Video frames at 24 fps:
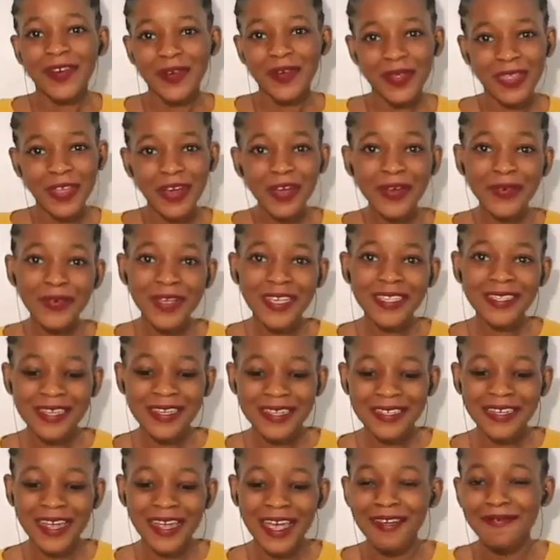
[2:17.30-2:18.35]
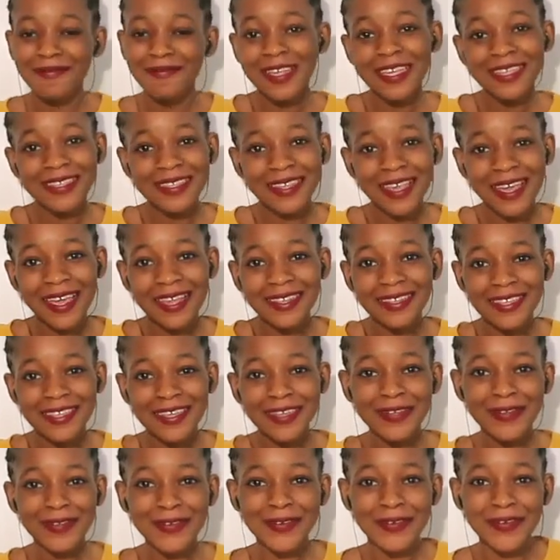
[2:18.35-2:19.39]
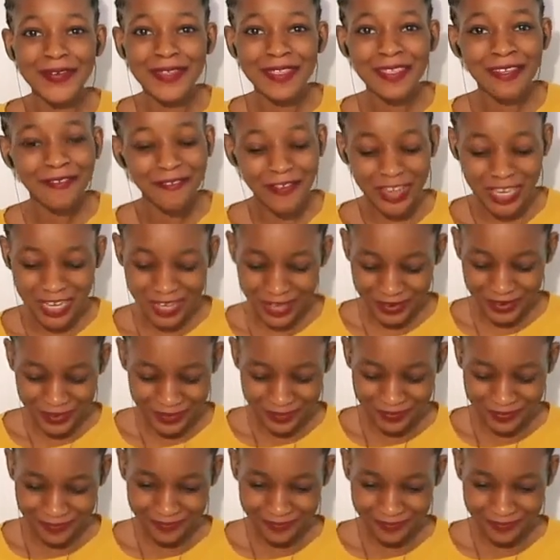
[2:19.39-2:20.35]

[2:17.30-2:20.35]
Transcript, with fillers: Without wasting time, let's get into the video.